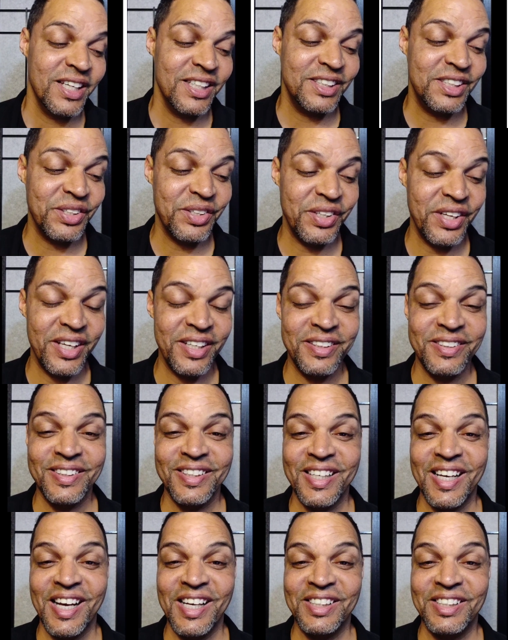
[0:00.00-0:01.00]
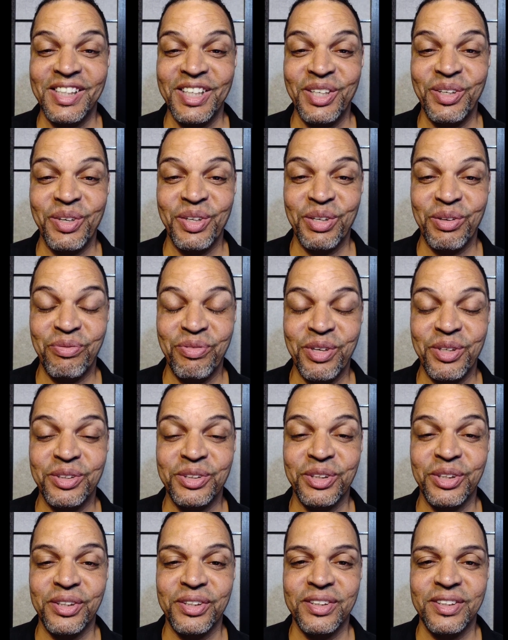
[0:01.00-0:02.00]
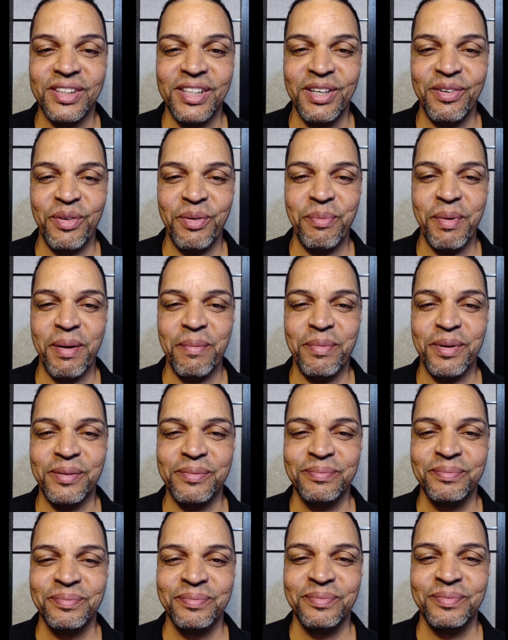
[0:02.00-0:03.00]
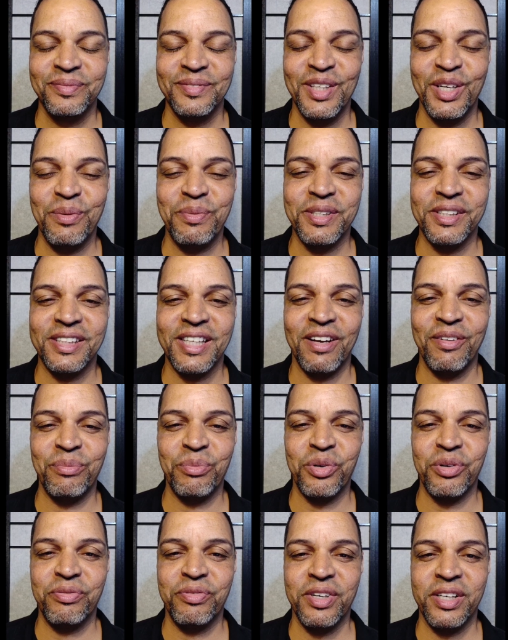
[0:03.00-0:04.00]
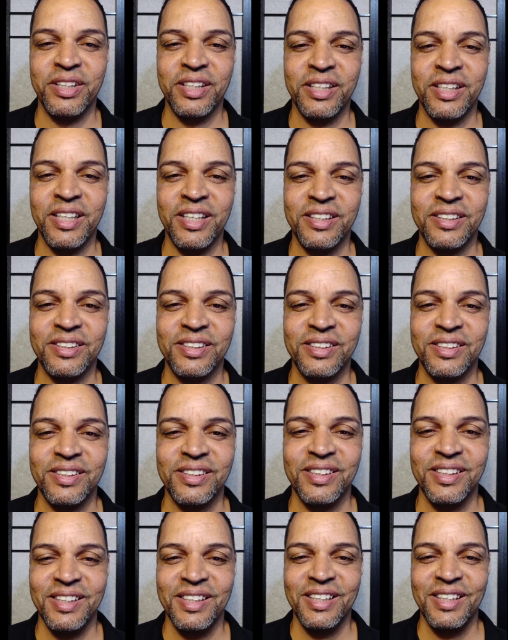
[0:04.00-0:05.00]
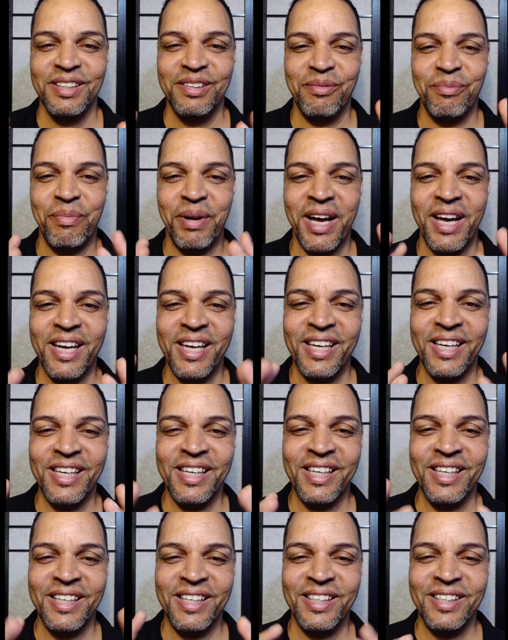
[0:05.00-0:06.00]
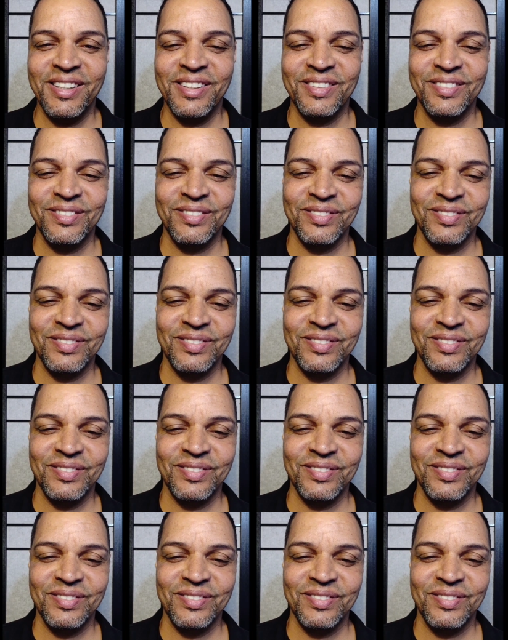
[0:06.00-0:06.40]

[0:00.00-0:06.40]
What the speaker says: Until then, I'll see you in the future. And remember, nobody's having more fun than us. Bye.